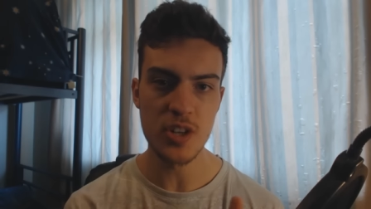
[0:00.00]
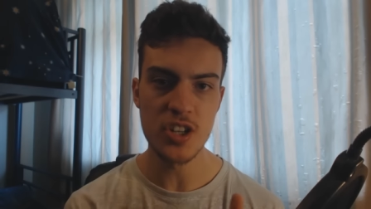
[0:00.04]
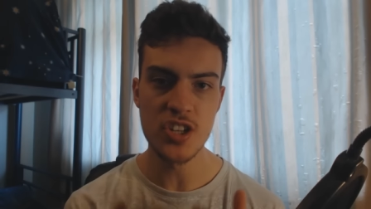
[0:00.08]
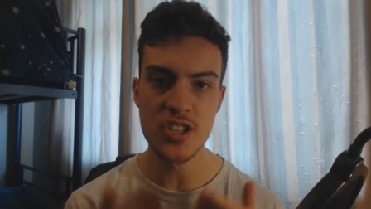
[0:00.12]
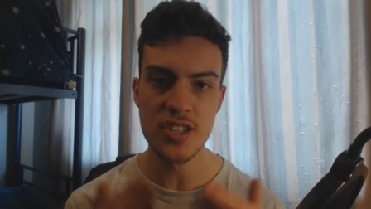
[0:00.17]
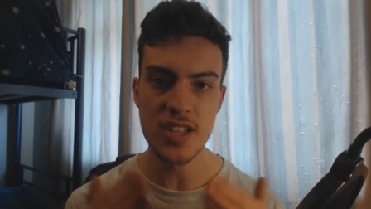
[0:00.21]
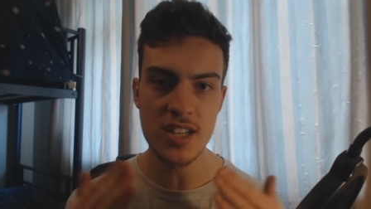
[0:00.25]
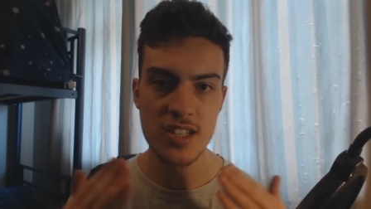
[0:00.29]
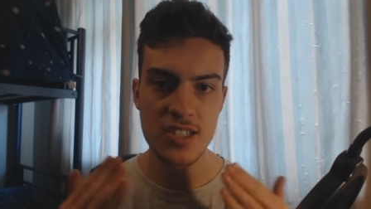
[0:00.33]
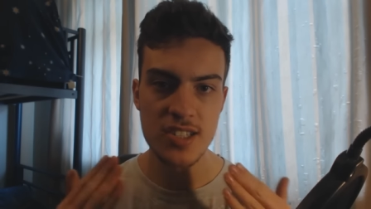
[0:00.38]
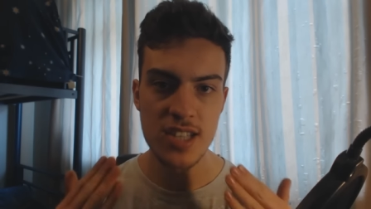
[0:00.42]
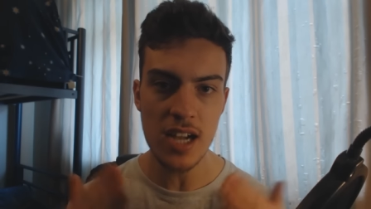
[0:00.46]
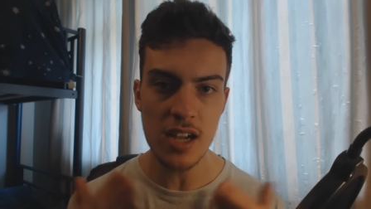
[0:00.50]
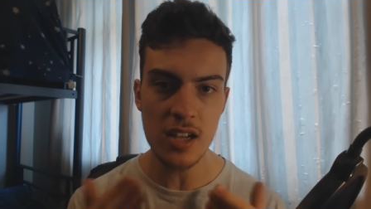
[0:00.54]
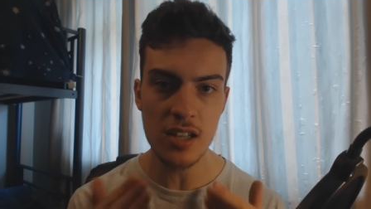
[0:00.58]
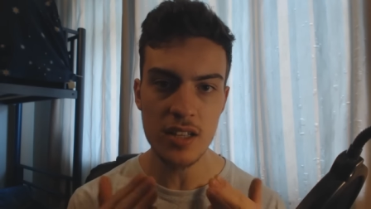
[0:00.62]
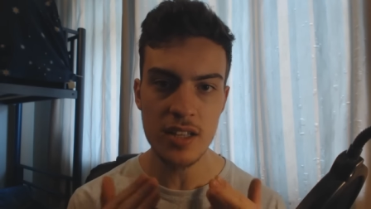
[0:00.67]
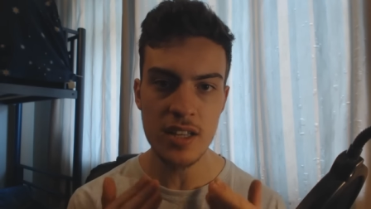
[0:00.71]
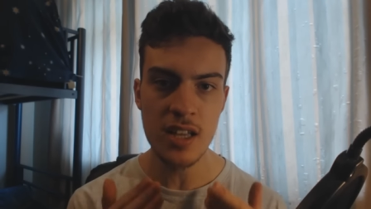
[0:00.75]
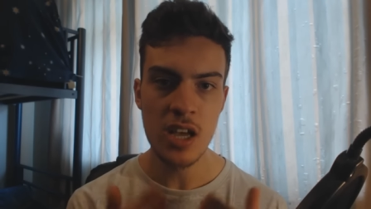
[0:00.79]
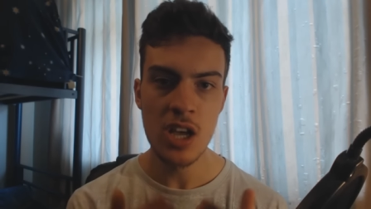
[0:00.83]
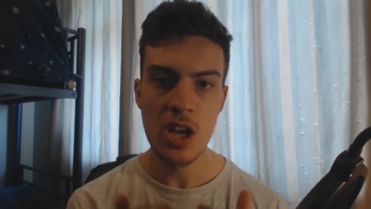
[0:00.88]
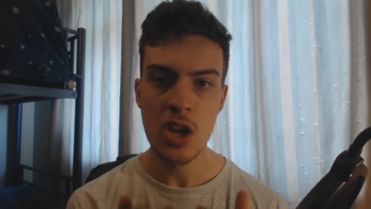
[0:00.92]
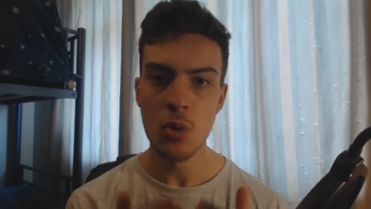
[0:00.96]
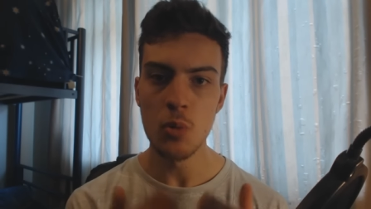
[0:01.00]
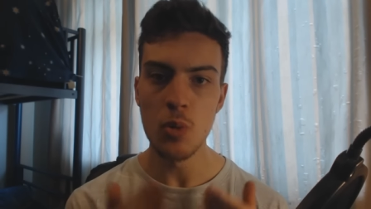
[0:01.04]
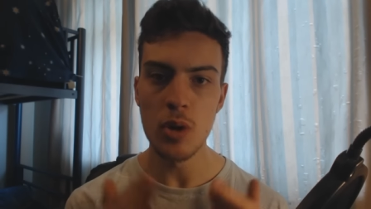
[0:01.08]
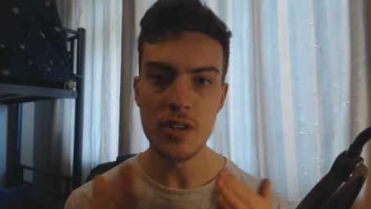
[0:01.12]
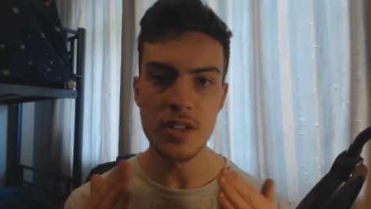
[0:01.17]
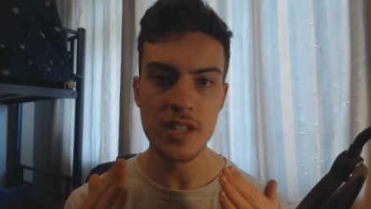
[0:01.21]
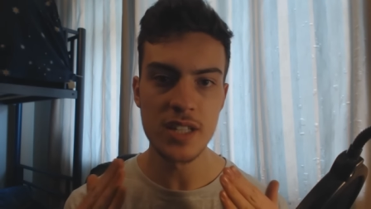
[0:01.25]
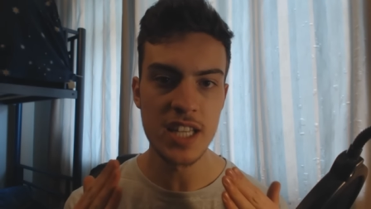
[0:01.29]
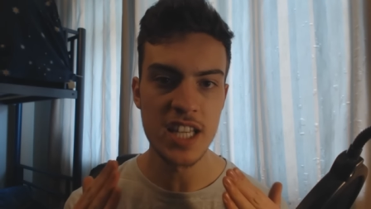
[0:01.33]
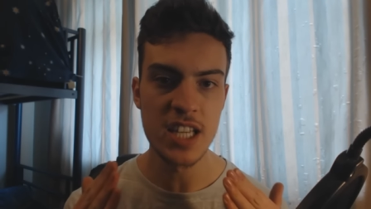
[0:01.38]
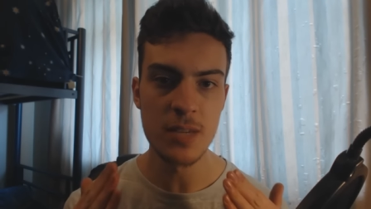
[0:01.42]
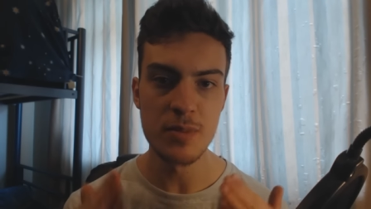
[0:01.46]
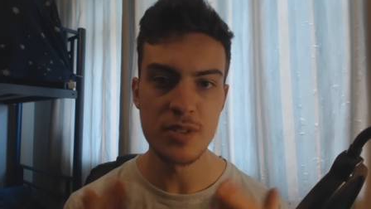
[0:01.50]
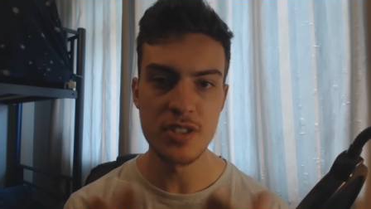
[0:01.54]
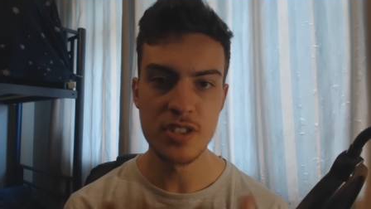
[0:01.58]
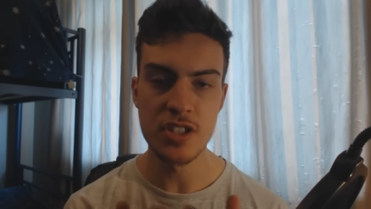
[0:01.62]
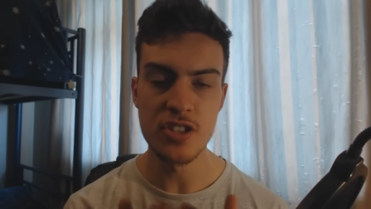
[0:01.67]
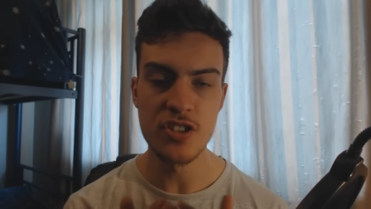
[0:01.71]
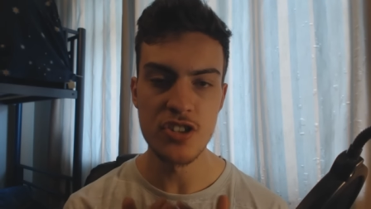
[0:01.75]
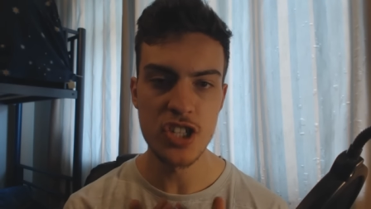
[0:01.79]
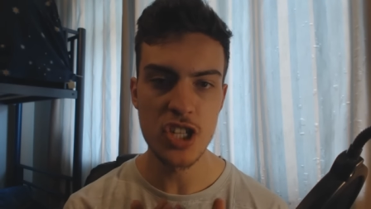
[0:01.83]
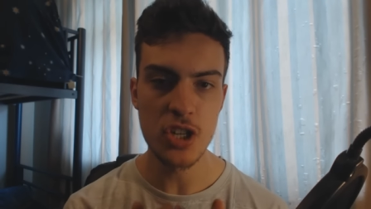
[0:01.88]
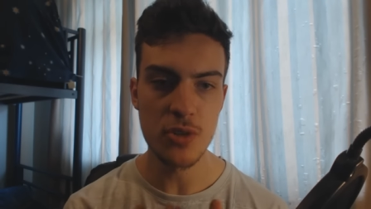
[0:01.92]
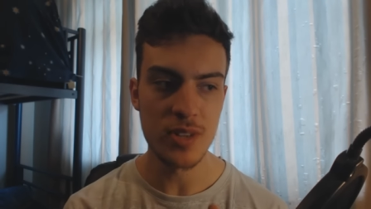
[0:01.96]
which is exactly what the Keepers
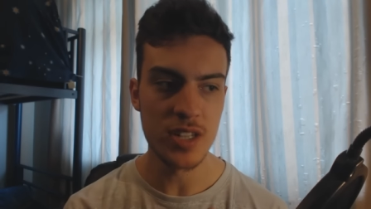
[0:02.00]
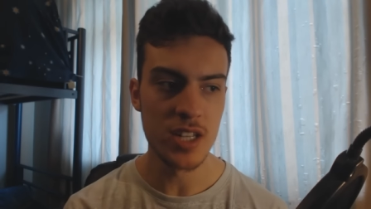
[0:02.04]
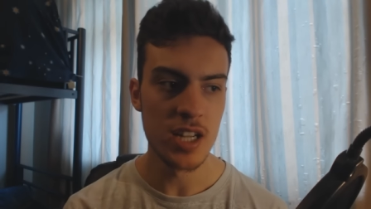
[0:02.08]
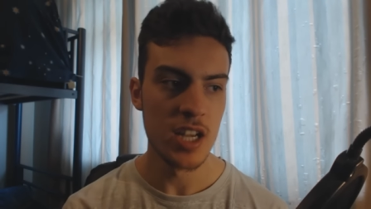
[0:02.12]
can do.